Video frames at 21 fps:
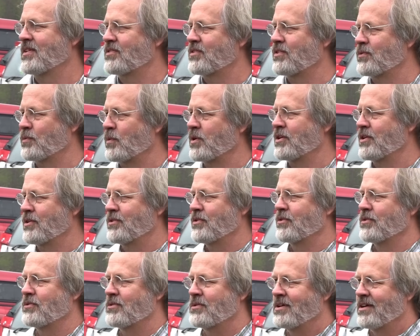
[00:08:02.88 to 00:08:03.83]
this is what you
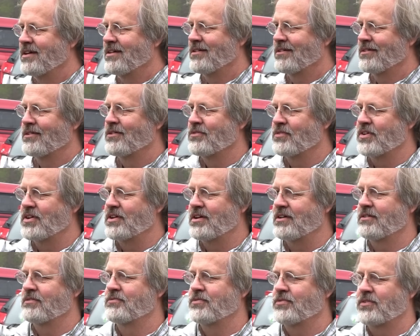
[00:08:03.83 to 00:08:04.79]
do over
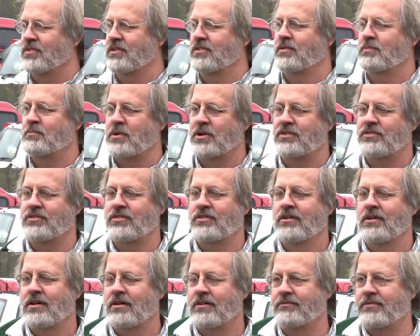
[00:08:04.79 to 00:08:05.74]
here for this
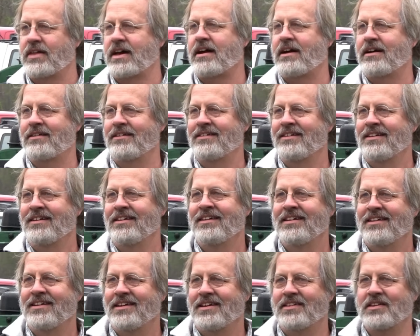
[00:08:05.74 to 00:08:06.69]
much of that.
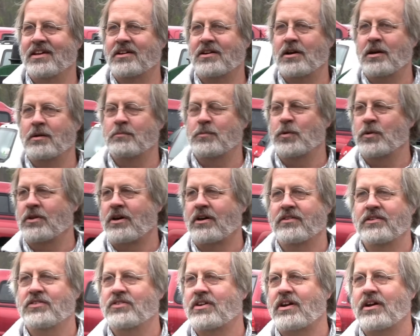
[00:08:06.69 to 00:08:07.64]
And they come with
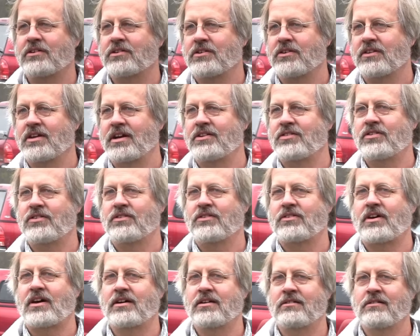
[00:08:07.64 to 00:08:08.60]
all these
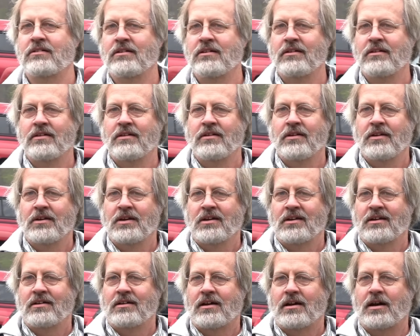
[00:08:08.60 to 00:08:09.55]
calculations on
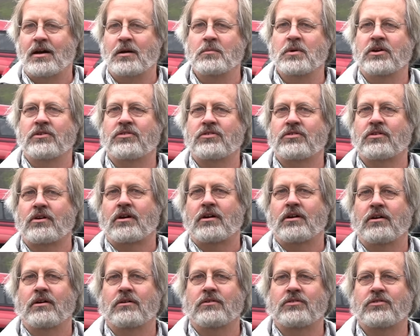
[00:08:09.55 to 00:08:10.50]
how much
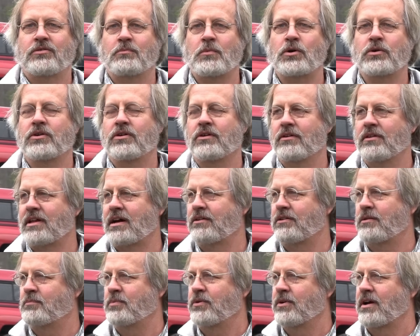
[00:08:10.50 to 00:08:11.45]
uh, smoke you're
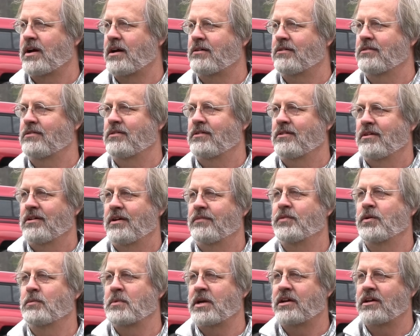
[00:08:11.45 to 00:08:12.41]
allowed to put out
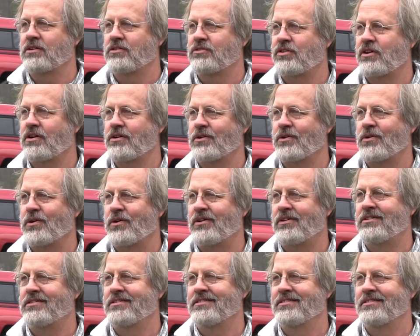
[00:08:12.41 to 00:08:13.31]
if you're making charcoal.